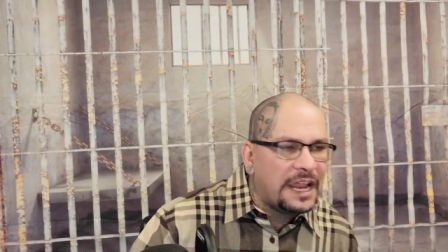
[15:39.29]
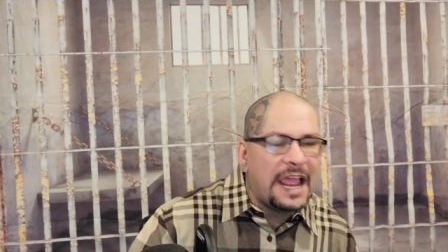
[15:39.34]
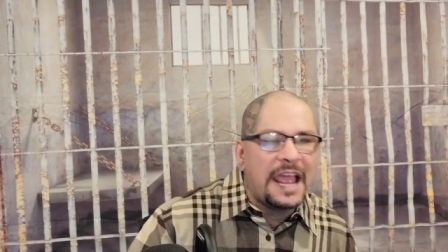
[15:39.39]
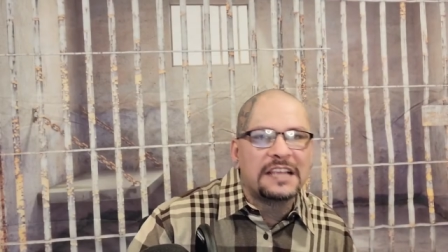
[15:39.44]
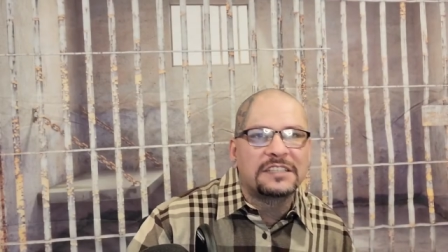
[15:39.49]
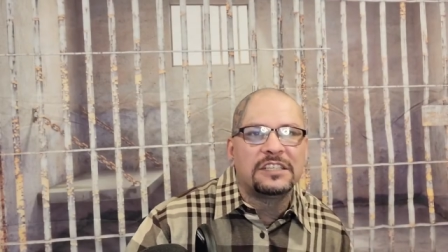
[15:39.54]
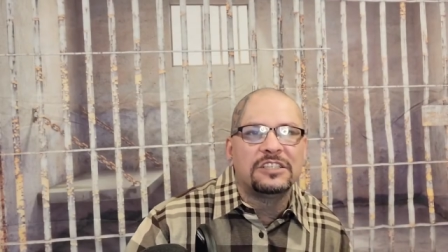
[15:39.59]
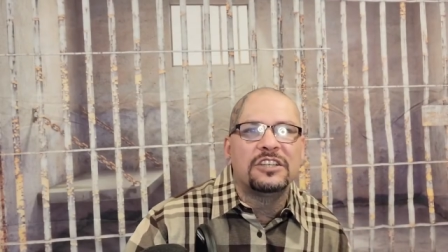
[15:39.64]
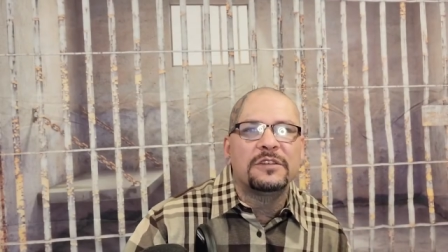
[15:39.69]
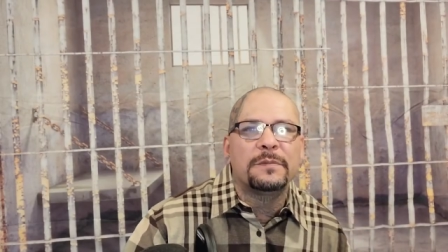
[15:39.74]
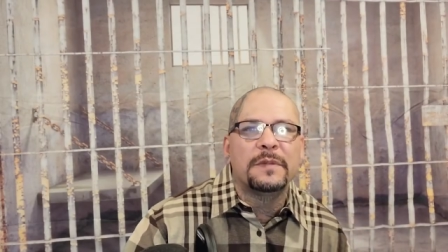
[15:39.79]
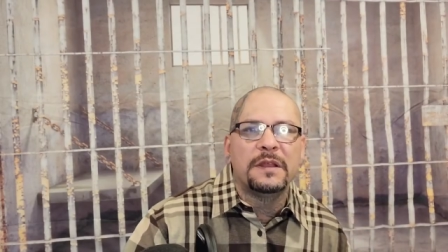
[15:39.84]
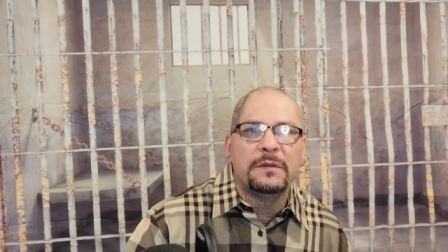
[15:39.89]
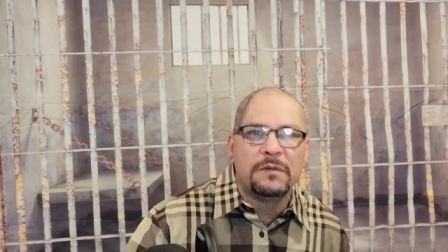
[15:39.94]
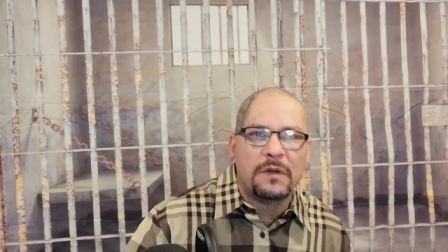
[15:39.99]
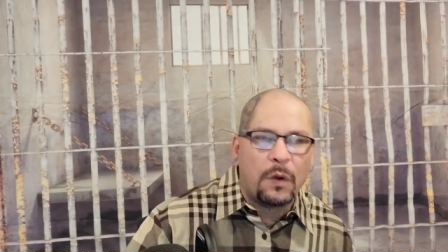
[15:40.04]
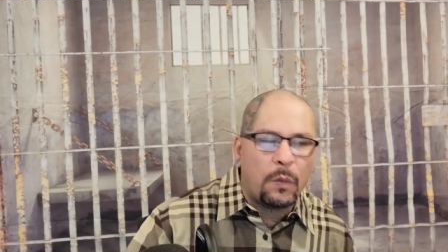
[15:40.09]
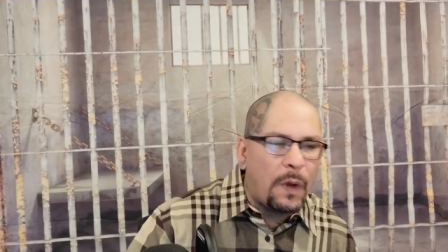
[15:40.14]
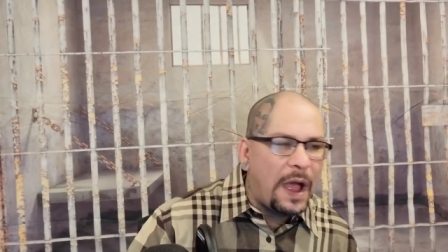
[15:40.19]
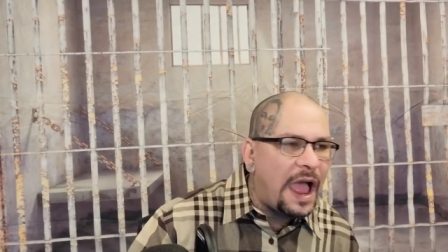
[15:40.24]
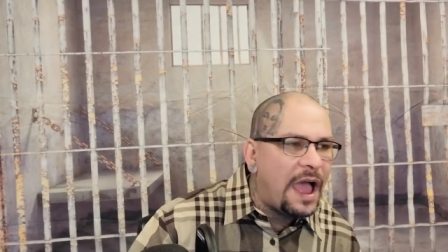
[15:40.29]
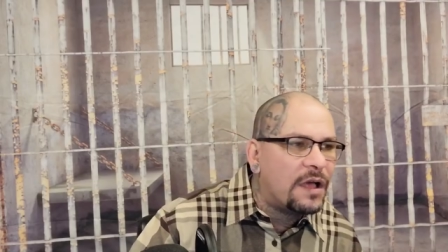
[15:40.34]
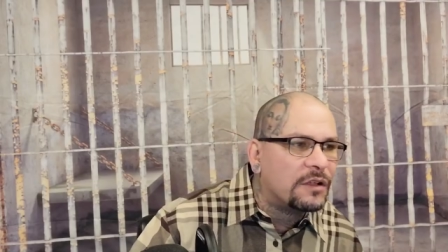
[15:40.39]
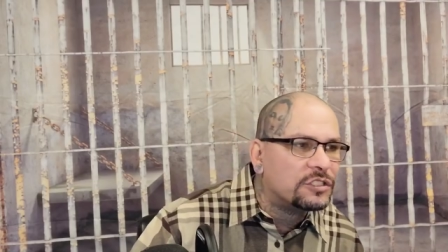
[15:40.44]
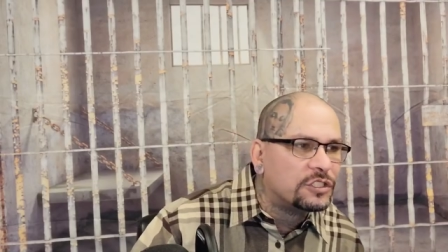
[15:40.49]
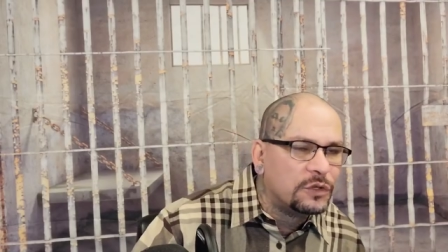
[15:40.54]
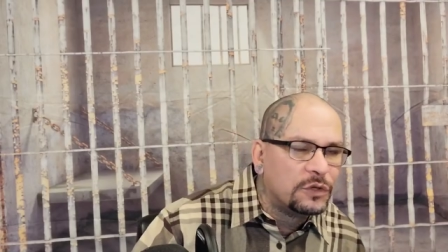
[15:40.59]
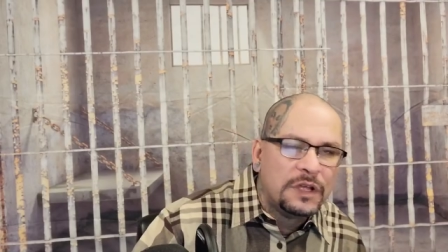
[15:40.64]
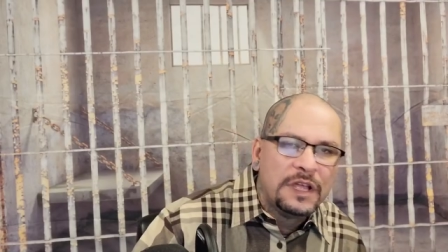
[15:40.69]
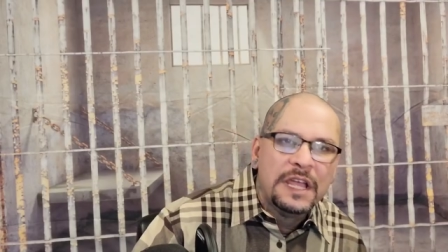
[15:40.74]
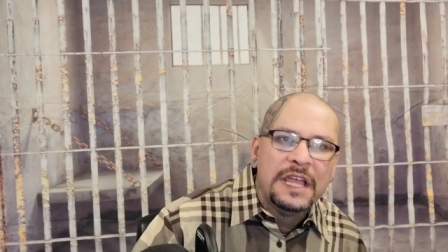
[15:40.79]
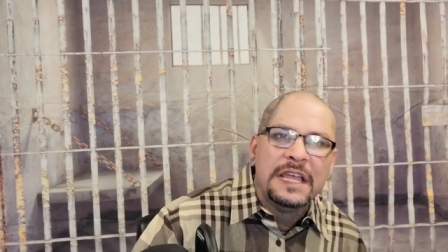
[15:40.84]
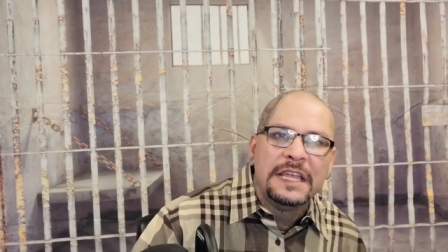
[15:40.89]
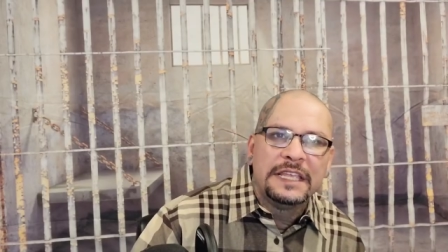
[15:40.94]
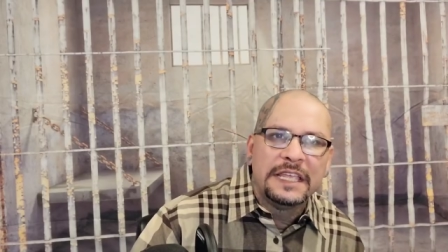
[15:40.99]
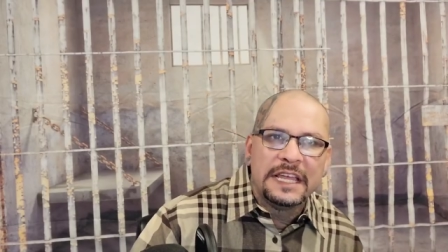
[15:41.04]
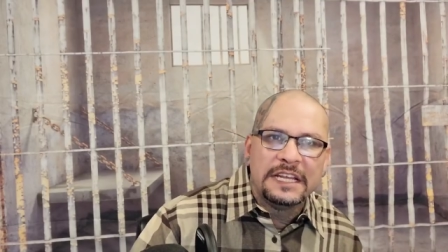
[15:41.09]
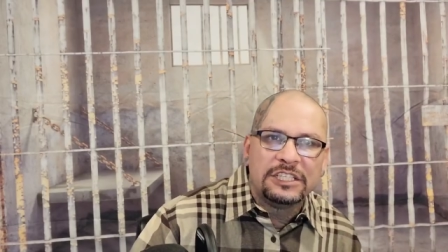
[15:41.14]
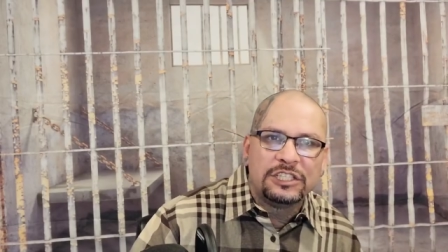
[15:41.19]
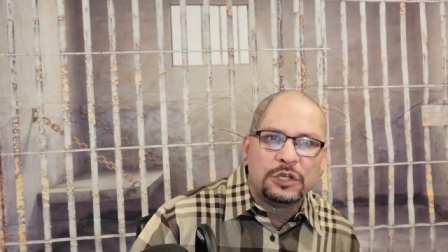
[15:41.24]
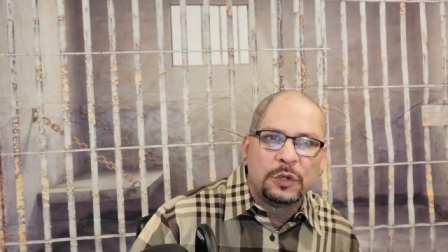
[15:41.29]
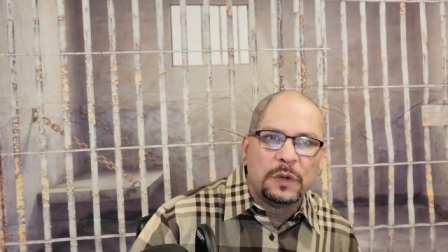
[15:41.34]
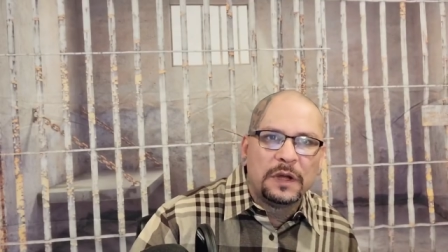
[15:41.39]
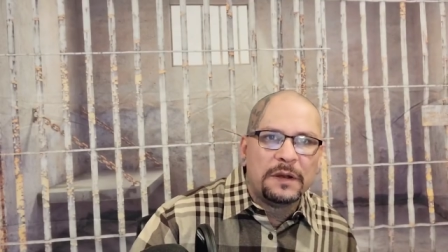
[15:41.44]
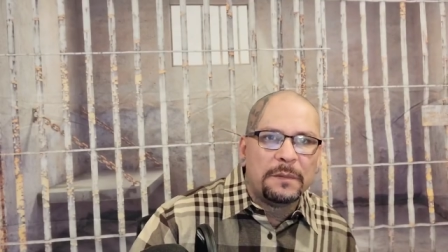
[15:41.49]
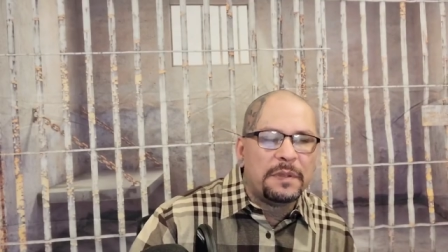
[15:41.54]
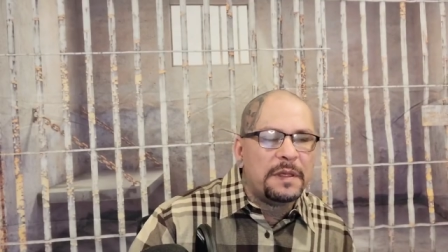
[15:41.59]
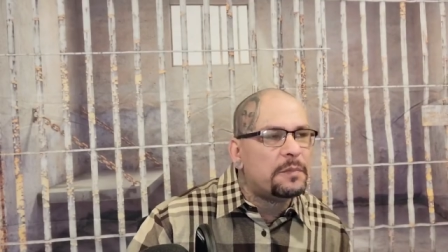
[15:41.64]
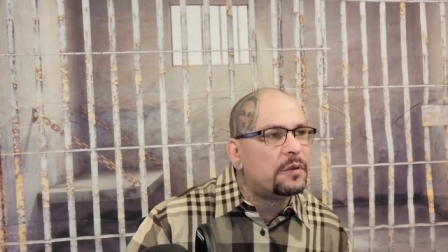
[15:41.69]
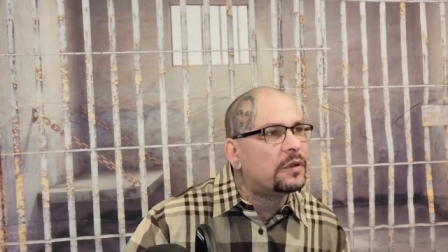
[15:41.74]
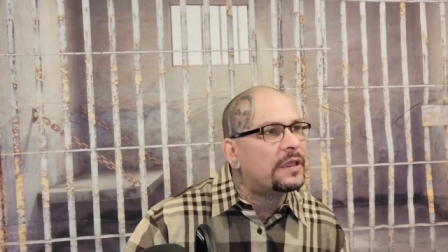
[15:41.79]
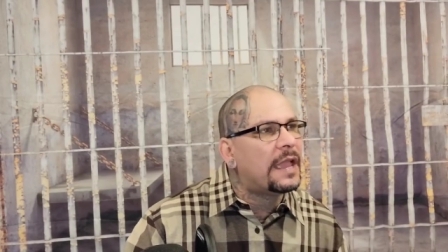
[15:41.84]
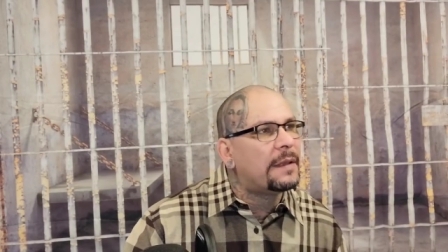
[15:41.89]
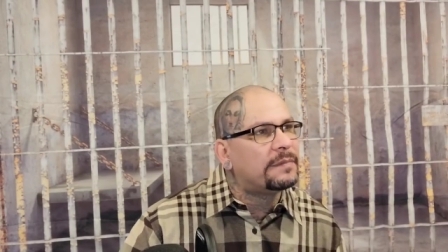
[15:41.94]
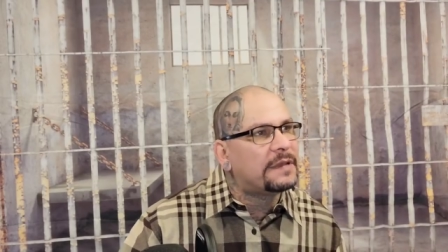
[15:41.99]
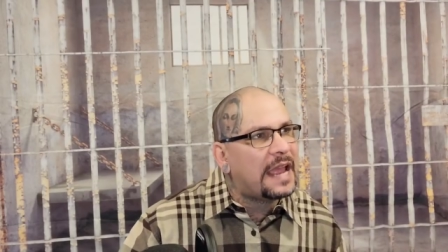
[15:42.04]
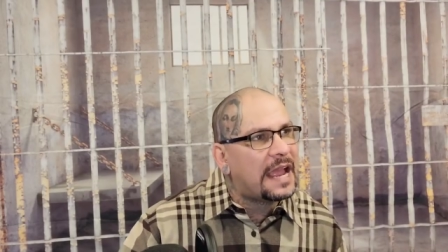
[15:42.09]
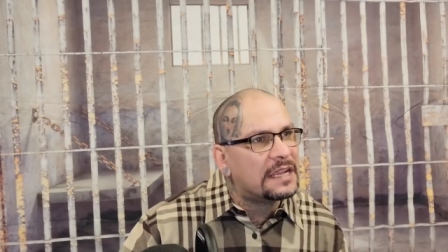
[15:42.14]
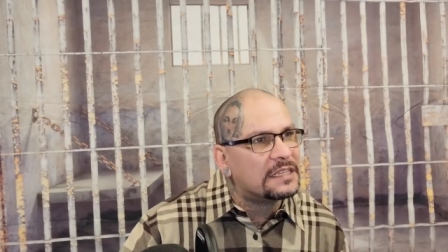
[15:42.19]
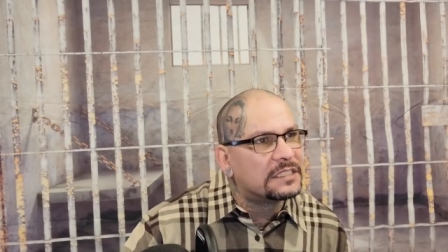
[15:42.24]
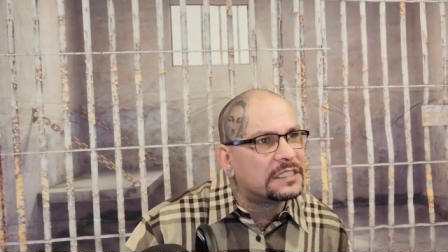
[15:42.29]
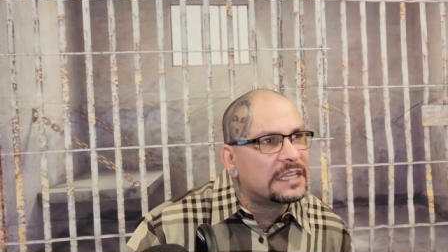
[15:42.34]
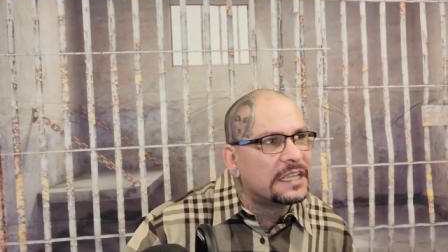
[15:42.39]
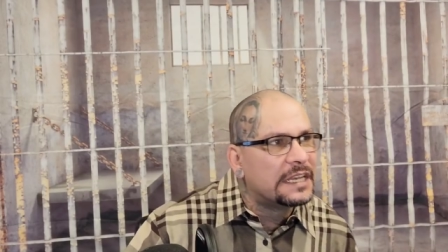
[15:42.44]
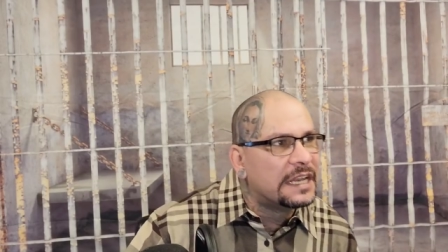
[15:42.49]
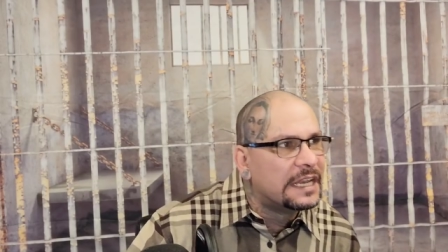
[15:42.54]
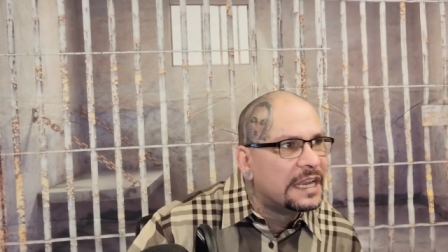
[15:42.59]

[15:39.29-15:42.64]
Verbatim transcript: I asked, it took me a while to get to it. And people kept asking.